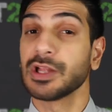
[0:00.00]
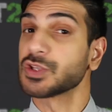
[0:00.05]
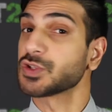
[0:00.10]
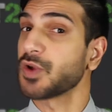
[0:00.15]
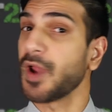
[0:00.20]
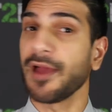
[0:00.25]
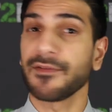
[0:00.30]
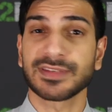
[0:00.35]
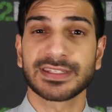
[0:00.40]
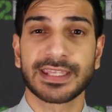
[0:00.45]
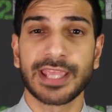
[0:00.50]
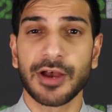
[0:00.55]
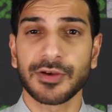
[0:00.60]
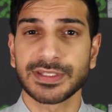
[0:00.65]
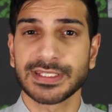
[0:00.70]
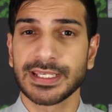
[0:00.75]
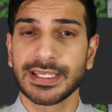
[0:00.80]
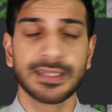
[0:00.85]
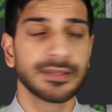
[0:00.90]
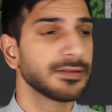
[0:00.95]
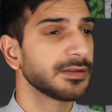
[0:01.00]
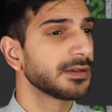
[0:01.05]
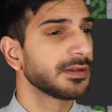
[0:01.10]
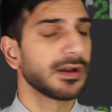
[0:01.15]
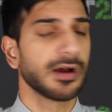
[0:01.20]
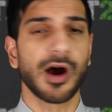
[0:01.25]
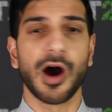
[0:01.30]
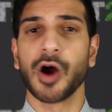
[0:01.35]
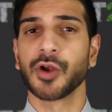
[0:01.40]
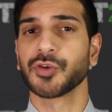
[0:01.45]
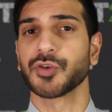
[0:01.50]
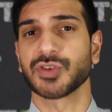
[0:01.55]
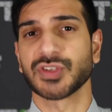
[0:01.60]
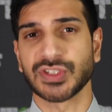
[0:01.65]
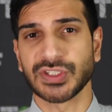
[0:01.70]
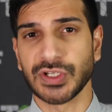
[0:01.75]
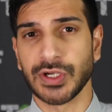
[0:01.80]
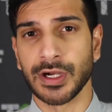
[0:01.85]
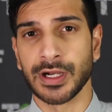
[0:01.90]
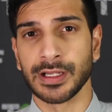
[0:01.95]
Travis Kelce,
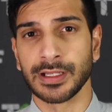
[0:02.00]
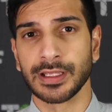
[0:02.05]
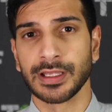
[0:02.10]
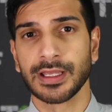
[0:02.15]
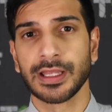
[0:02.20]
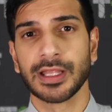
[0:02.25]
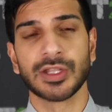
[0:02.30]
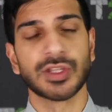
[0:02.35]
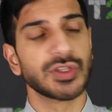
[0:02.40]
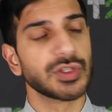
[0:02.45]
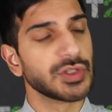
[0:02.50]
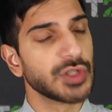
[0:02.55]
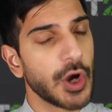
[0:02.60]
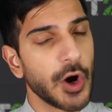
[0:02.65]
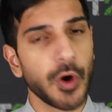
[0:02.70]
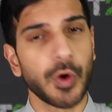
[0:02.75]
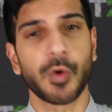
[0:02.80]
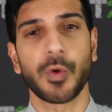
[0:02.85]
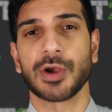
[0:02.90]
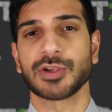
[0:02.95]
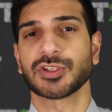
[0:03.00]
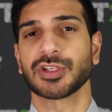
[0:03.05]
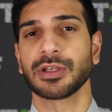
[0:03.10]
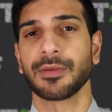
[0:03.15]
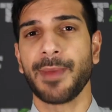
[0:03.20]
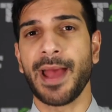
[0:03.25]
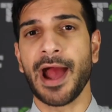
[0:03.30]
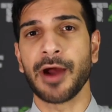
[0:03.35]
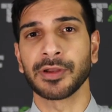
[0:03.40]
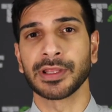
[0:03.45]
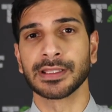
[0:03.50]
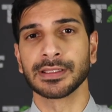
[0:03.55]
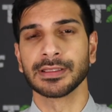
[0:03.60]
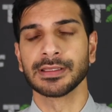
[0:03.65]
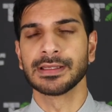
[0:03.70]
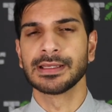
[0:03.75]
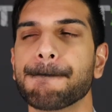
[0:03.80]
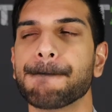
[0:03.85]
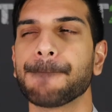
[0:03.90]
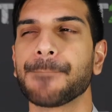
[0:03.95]
understood, no question about it.
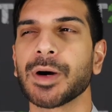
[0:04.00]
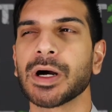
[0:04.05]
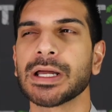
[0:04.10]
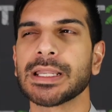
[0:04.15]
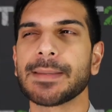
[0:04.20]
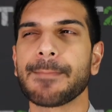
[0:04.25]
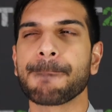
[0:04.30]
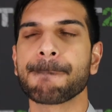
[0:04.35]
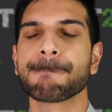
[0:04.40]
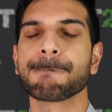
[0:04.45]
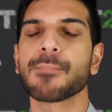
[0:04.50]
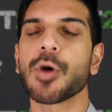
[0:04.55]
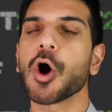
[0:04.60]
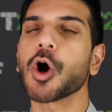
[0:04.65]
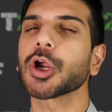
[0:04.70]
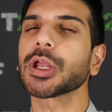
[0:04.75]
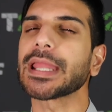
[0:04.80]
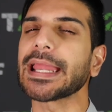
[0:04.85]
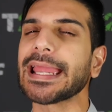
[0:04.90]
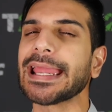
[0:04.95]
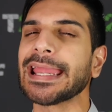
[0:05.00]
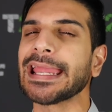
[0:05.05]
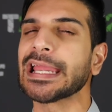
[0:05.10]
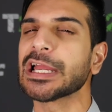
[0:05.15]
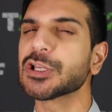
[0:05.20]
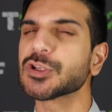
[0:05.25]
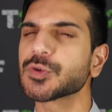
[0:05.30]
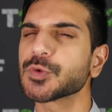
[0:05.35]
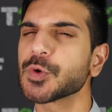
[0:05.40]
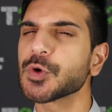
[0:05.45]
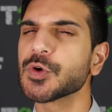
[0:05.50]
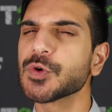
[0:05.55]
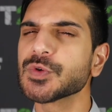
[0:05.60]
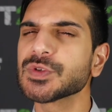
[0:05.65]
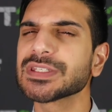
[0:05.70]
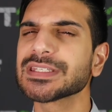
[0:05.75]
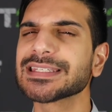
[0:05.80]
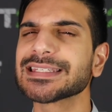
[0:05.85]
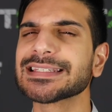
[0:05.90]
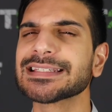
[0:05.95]
But Mark
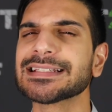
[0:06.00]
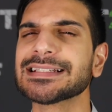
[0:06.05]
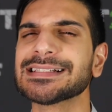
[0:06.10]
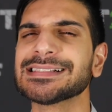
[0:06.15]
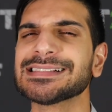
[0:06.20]
Andrews?